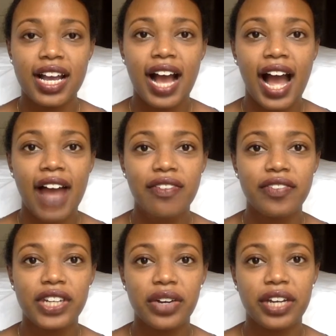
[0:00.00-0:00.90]
I have a
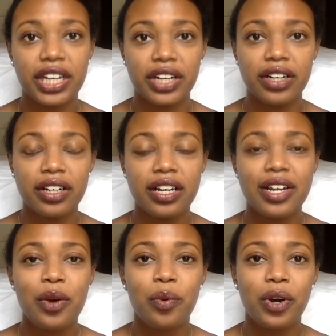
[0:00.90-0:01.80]
video here
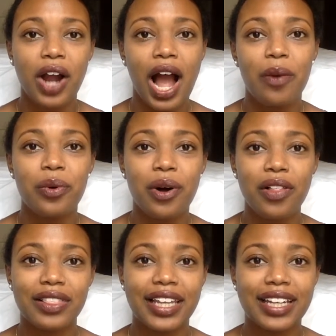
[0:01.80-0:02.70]
where I
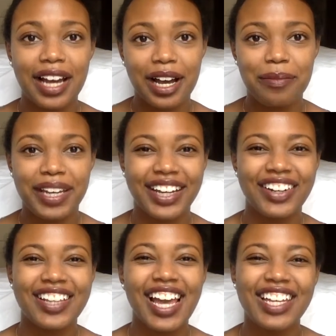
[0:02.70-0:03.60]
will link up
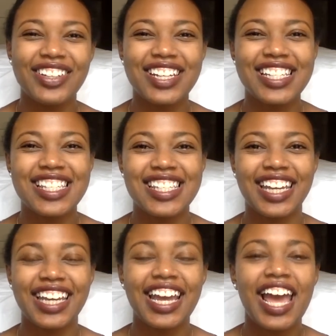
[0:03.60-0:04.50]
here that you can
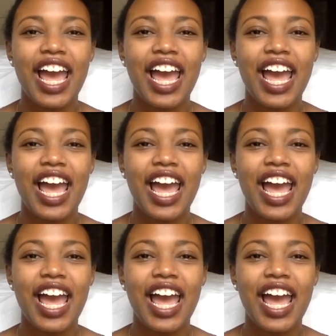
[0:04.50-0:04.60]
see,